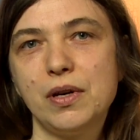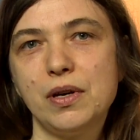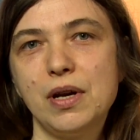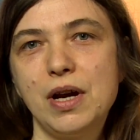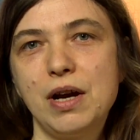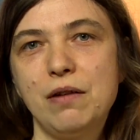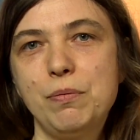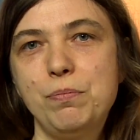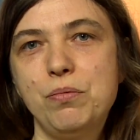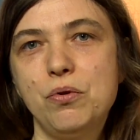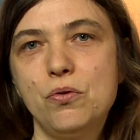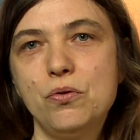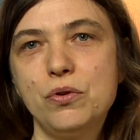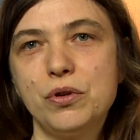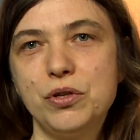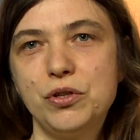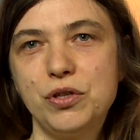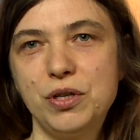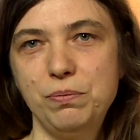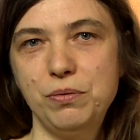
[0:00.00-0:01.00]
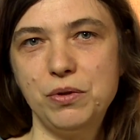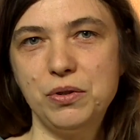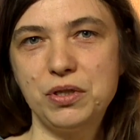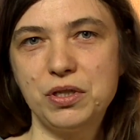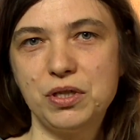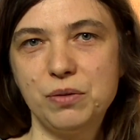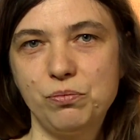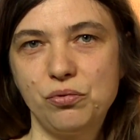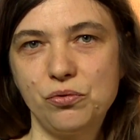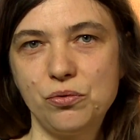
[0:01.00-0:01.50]
Our report contributes
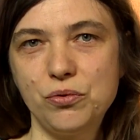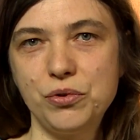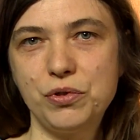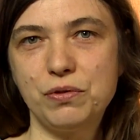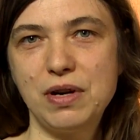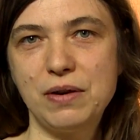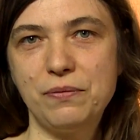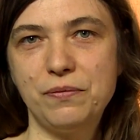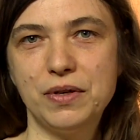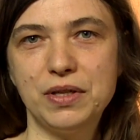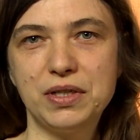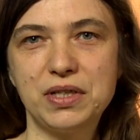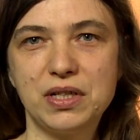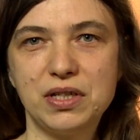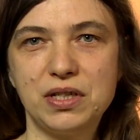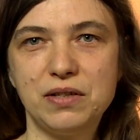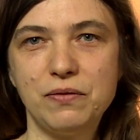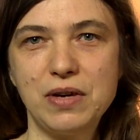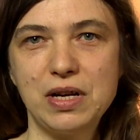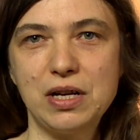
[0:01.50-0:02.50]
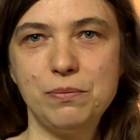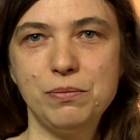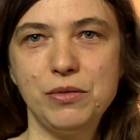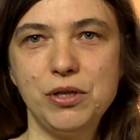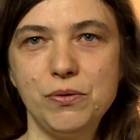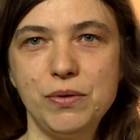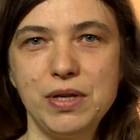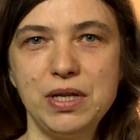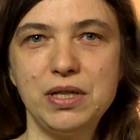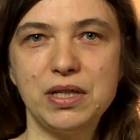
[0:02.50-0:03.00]
to broader efforts to develop
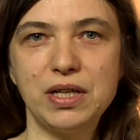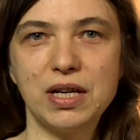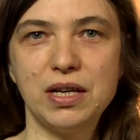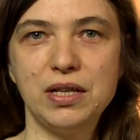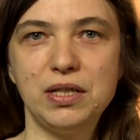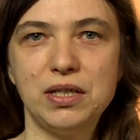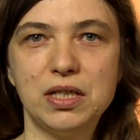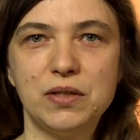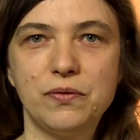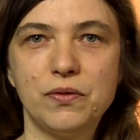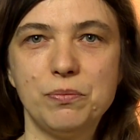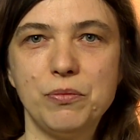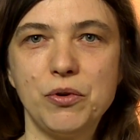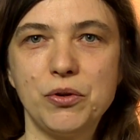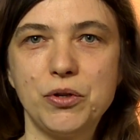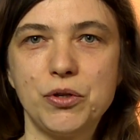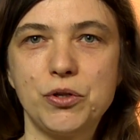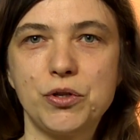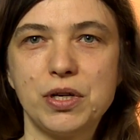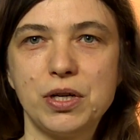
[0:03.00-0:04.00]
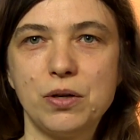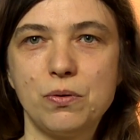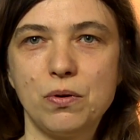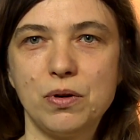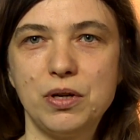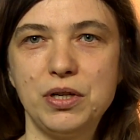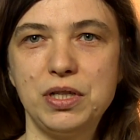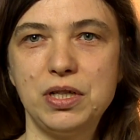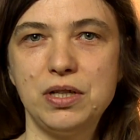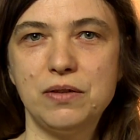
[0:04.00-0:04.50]
new indicators for monitoring
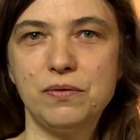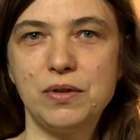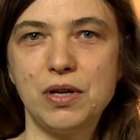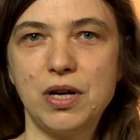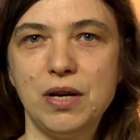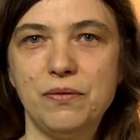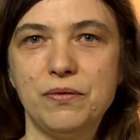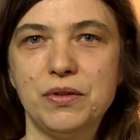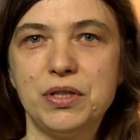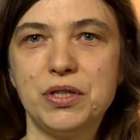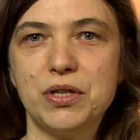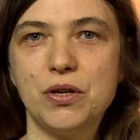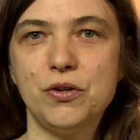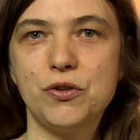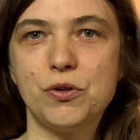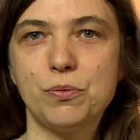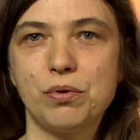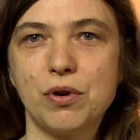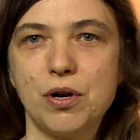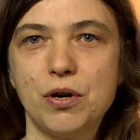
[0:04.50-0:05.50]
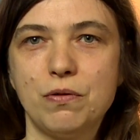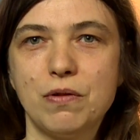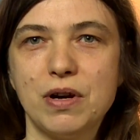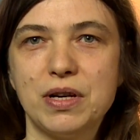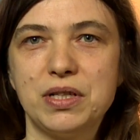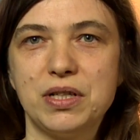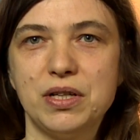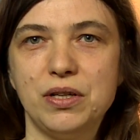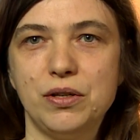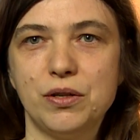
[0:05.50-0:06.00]
quality of life and social
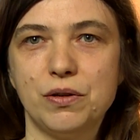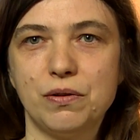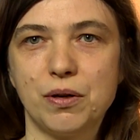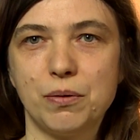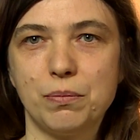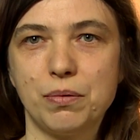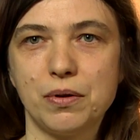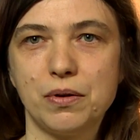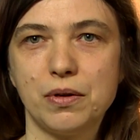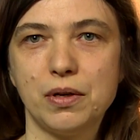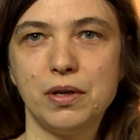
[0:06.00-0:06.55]
progress in Europe.